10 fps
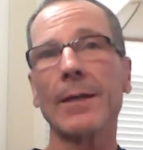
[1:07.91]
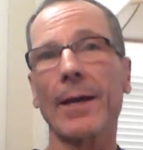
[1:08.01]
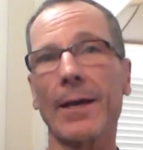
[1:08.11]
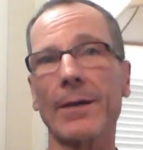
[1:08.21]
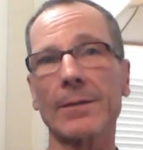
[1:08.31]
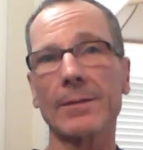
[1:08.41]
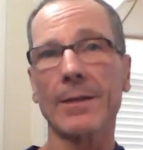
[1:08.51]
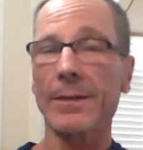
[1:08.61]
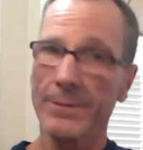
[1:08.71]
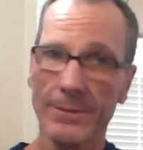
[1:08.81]
And
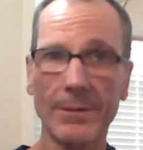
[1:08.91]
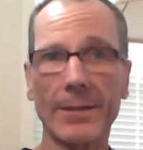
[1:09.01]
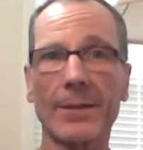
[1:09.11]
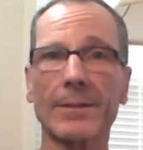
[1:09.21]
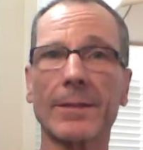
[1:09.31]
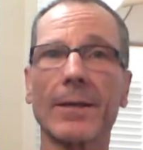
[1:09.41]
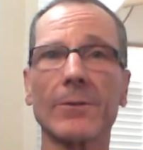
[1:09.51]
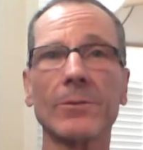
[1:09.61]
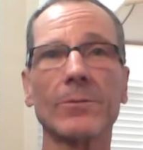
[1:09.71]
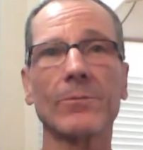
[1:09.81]
Lee and I together,